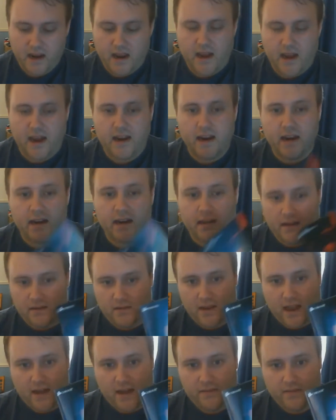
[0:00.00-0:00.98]
And then you
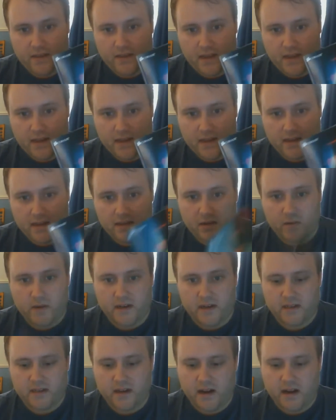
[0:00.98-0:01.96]
have the uh, the quick
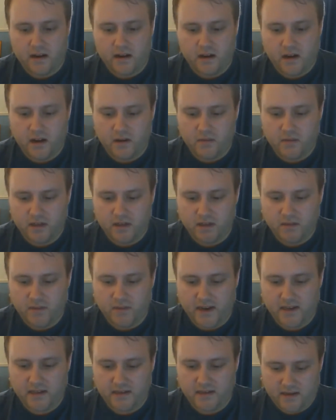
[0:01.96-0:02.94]
start guide, which is
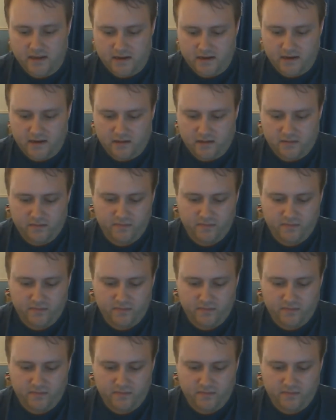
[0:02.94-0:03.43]
basically just